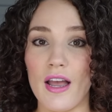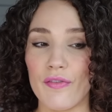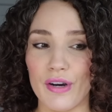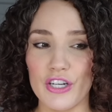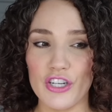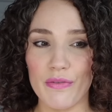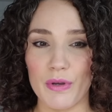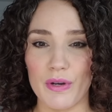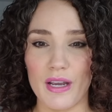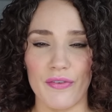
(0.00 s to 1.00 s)
Function of
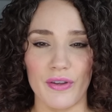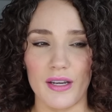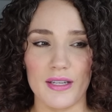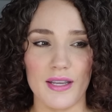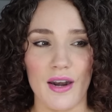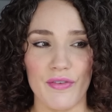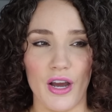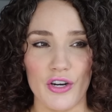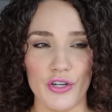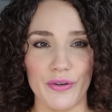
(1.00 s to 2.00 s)
Beauty, I feel like is kind of an
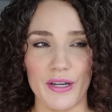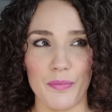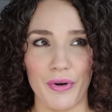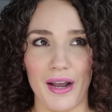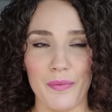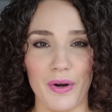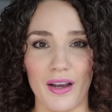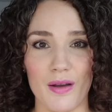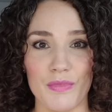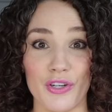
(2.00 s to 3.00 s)
underrated brand when it
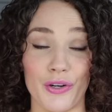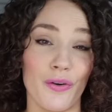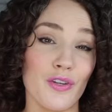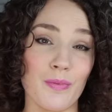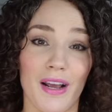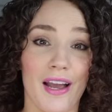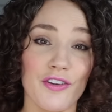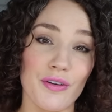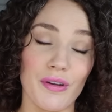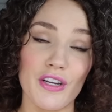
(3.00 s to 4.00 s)
comes to curls, but I
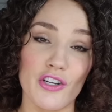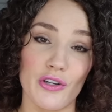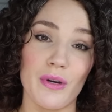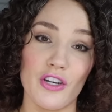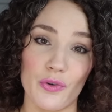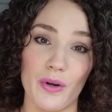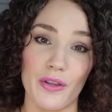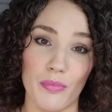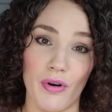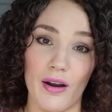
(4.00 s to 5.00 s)
actually really do enjoy
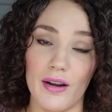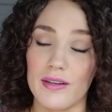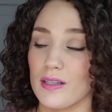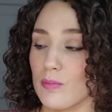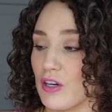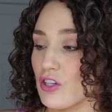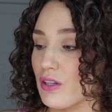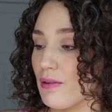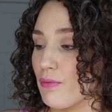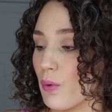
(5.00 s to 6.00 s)
their products,
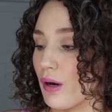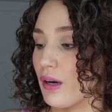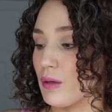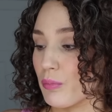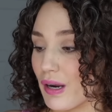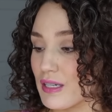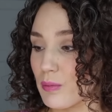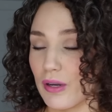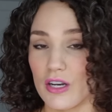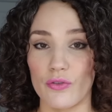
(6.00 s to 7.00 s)
especially for the price
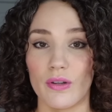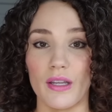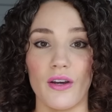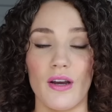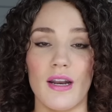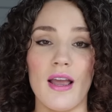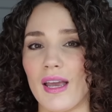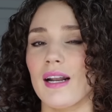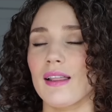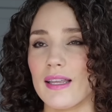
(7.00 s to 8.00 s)
point, it's really good.
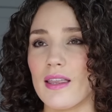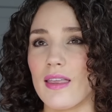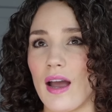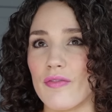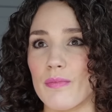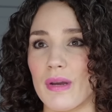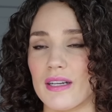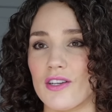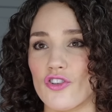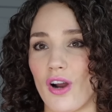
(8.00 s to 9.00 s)
And I like that they have the
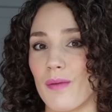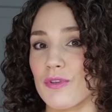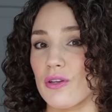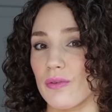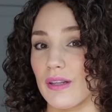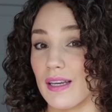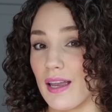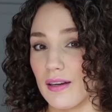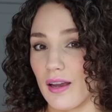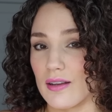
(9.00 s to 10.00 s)
mix-in drops, so you really
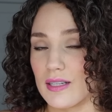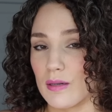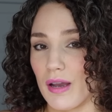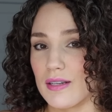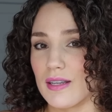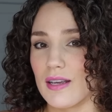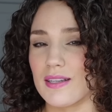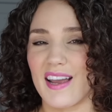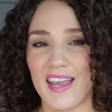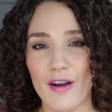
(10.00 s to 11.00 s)
can customize these.
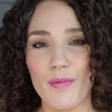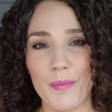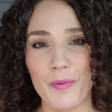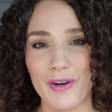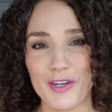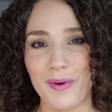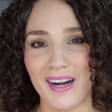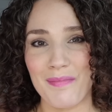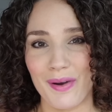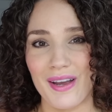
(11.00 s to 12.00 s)
I can't remember which one
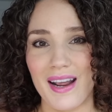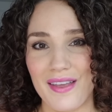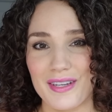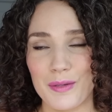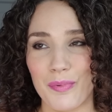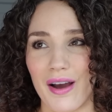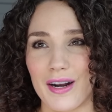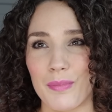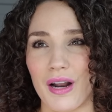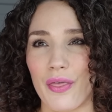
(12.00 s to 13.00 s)
I put in this
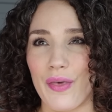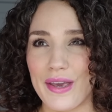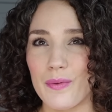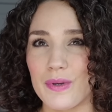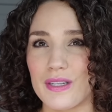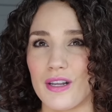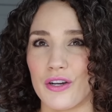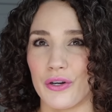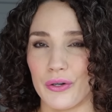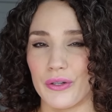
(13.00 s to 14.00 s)
product, but I think it was the
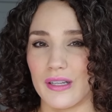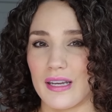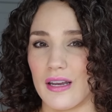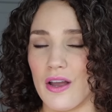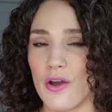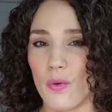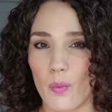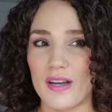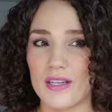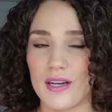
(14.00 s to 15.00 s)
curly
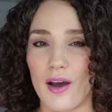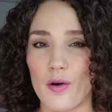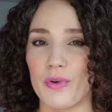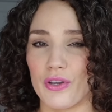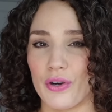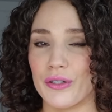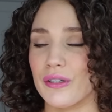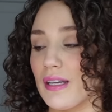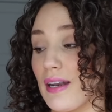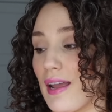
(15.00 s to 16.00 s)
one to help with
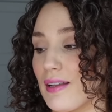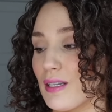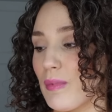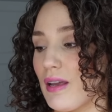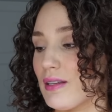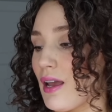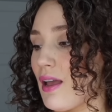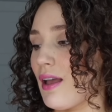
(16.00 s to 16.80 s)
curl enhancement.